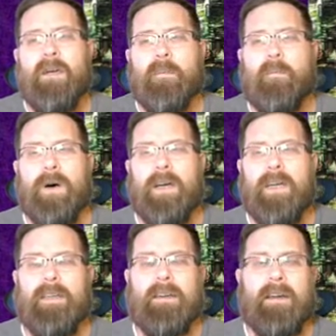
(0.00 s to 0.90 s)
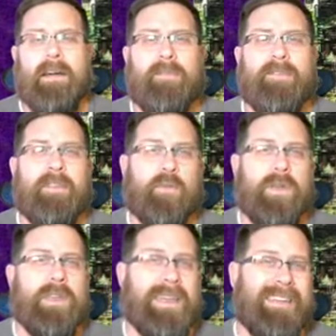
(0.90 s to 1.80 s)
but this
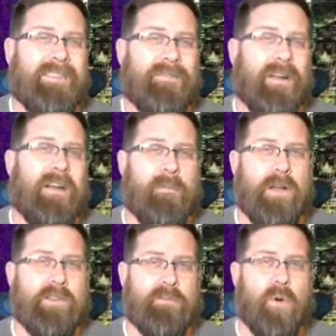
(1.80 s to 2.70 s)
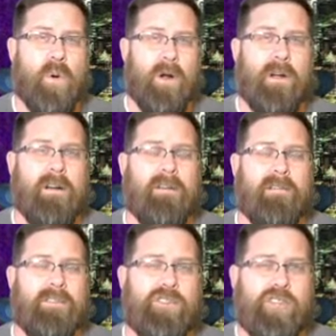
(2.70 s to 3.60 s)
one is very much more
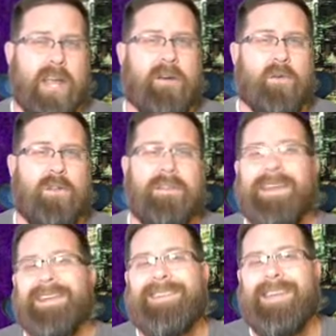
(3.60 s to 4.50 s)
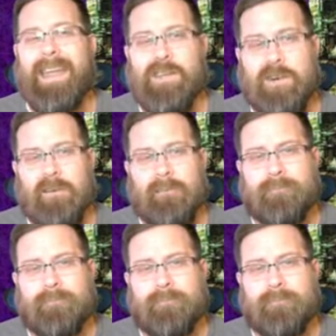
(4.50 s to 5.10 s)
general in nature.